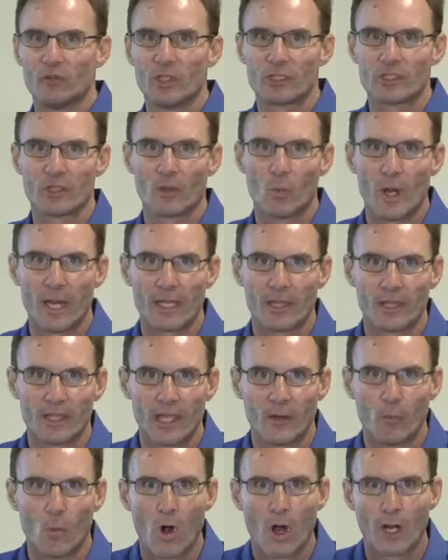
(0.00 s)
just the way that
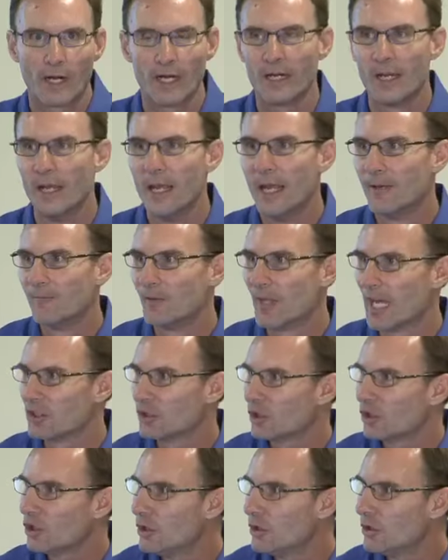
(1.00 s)
they want it. And
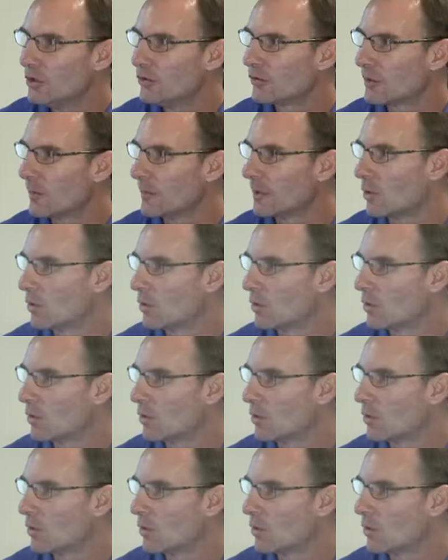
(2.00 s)
that's huge from an